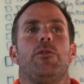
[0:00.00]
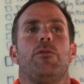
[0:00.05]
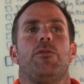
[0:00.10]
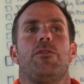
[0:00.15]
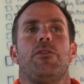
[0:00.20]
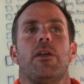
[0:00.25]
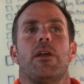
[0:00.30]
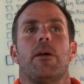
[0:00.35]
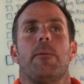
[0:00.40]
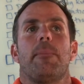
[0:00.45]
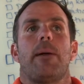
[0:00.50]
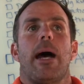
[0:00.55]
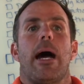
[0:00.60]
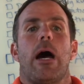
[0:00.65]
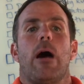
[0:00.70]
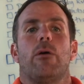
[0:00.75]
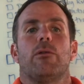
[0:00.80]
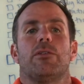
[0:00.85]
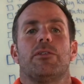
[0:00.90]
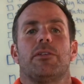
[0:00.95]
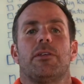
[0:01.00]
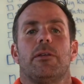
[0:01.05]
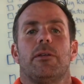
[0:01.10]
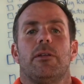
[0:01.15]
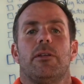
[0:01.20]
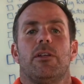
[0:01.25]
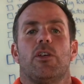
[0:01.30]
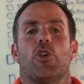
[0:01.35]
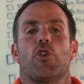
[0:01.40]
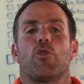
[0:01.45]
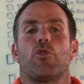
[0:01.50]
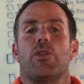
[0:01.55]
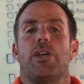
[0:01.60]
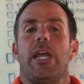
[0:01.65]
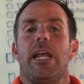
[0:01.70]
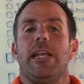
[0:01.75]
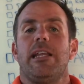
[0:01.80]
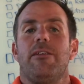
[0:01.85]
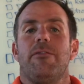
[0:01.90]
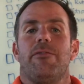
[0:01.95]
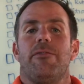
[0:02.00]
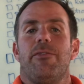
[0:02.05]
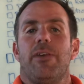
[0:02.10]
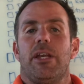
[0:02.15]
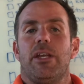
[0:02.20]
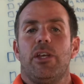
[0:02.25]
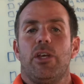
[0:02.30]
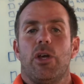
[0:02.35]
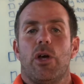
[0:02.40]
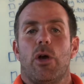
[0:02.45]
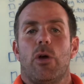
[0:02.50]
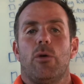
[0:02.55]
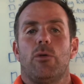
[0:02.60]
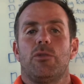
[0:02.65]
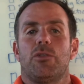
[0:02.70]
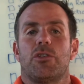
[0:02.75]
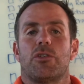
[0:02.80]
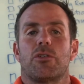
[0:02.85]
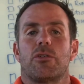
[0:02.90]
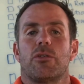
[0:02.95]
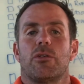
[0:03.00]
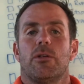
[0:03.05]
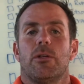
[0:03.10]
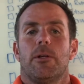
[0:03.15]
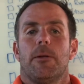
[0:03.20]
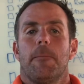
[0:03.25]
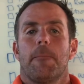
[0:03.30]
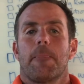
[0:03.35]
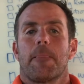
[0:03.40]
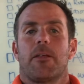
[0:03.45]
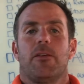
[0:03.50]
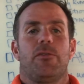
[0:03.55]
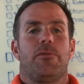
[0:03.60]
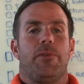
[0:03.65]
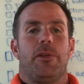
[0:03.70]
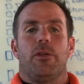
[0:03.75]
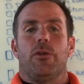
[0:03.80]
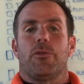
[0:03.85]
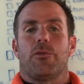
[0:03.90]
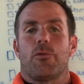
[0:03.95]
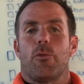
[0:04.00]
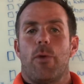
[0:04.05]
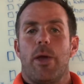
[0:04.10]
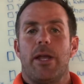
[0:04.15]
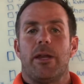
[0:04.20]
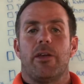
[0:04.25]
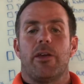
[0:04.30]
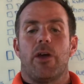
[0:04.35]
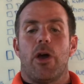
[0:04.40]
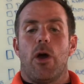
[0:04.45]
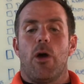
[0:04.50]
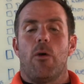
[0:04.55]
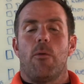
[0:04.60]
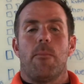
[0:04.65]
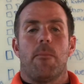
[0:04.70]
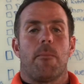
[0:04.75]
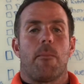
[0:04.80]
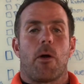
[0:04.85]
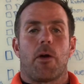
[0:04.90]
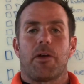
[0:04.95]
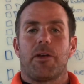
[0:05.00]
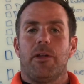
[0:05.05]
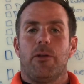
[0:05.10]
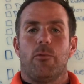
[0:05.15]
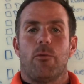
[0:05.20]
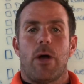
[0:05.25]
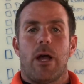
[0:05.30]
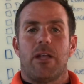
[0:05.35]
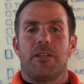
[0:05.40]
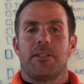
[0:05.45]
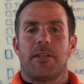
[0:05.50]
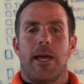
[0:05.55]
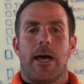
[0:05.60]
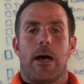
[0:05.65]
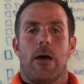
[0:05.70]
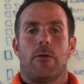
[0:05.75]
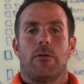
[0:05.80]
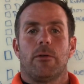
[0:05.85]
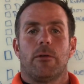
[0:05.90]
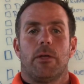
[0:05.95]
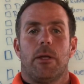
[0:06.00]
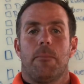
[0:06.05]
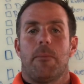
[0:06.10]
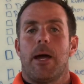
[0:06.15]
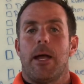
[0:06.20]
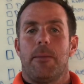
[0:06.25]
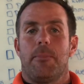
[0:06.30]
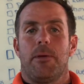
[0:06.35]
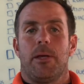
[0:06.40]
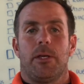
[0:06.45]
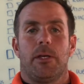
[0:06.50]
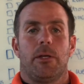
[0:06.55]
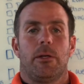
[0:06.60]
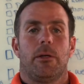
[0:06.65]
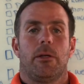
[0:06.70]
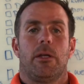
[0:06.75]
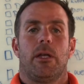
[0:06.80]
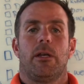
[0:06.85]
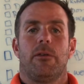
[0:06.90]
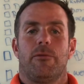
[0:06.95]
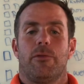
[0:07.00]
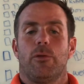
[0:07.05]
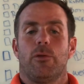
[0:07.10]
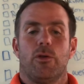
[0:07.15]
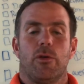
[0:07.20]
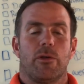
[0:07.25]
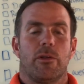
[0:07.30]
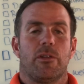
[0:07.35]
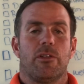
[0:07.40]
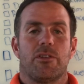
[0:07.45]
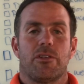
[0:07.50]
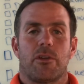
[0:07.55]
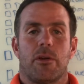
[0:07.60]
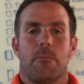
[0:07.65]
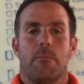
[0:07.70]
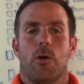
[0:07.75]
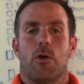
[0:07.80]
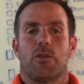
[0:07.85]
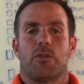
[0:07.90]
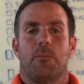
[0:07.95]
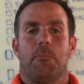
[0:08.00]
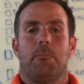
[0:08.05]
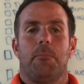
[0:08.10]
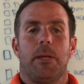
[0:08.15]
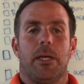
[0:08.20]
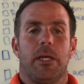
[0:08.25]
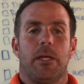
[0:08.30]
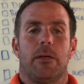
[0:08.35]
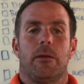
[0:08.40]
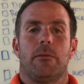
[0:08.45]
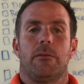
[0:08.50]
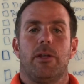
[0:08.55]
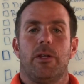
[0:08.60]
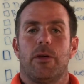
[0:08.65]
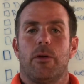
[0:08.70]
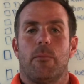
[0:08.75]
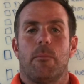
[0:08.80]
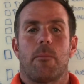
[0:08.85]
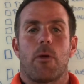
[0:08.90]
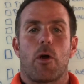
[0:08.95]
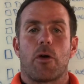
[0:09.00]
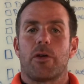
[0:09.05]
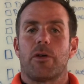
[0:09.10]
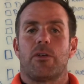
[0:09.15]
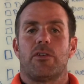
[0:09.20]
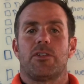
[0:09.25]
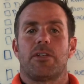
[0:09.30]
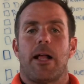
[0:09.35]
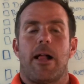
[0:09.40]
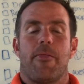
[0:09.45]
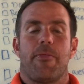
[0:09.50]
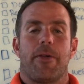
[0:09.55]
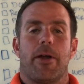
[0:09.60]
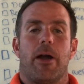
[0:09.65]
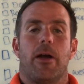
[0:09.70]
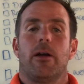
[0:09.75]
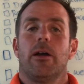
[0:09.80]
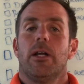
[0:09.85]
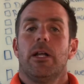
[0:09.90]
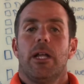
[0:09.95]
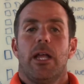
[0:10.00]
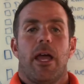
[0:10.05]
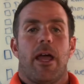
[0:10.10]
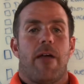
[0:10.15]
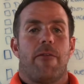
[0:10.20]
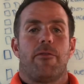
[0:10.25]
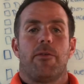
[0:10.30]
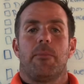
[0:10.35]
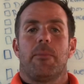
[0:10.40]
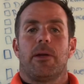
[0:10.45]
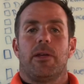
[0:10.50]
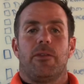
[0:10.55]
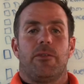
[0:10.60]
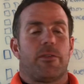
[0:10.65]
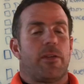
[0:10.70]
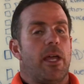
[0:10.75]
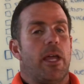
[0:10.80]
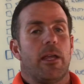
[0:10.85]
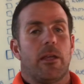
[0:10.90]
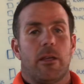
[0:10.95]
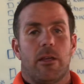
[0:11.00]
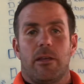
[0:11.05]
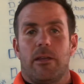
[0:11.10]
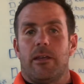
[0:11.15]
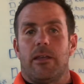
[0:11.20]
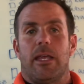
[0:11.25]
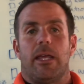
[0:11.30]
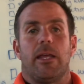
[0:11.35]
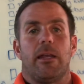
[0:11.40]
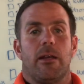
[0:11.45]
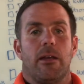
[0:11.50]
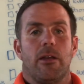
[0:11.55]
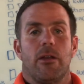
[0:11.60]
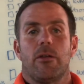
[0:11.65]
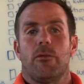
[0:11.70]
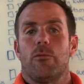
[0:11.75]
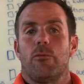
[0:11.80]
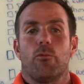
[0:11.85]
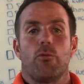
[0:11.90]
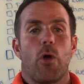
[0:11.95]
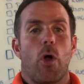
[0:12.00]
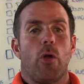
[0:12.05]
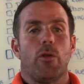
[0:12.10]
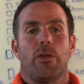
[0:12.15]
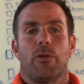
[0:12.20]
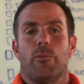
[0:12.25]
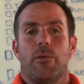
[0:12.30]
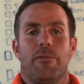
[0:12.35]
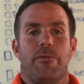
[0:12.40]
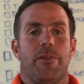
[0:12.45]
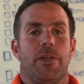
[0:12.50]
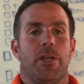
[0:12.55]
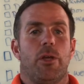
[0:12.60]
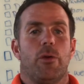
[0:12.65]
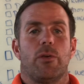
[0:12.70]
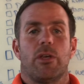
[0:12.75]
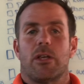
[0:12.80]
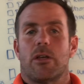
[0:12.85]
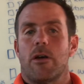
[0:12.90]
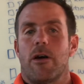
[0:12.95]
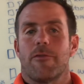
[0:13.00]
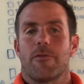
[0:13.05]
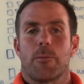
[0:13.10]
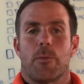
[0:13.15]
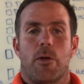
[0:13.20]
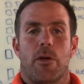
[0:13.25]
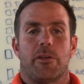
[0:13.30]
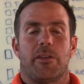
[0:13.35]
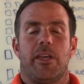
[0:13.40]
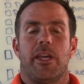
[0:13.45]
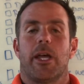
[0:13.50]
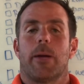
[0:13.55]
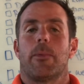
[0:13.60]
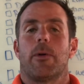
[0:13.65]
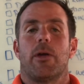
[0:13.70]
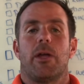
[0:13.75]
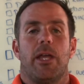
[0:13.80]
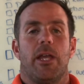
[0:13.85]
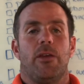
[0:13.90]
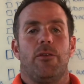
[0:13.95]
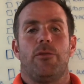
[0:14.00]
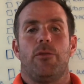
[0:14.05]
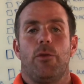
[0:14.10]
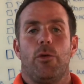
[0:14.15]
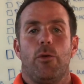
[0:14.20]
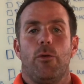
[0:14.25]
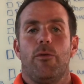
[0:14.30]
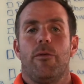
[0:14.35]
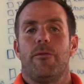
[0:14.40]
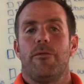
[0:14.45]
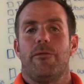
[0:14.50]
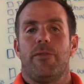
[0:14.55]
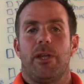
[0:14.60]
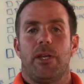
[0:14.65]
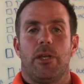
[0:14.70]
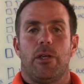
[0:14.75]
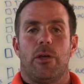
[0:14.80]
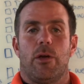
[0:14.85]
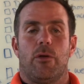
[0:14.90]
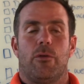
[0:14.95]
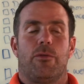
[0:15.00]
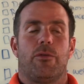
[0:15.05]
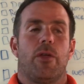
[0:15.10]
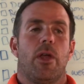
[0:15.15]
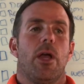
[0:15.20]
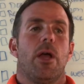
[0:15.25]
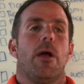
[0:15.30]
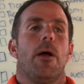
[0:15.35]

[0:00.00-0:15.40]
think about creating videos, because video is the way to go marketing wise now, in my opinion. And if you listen to most big, marketers out there, everybody's like, get rolling with video, get comfortable on camera and do videos.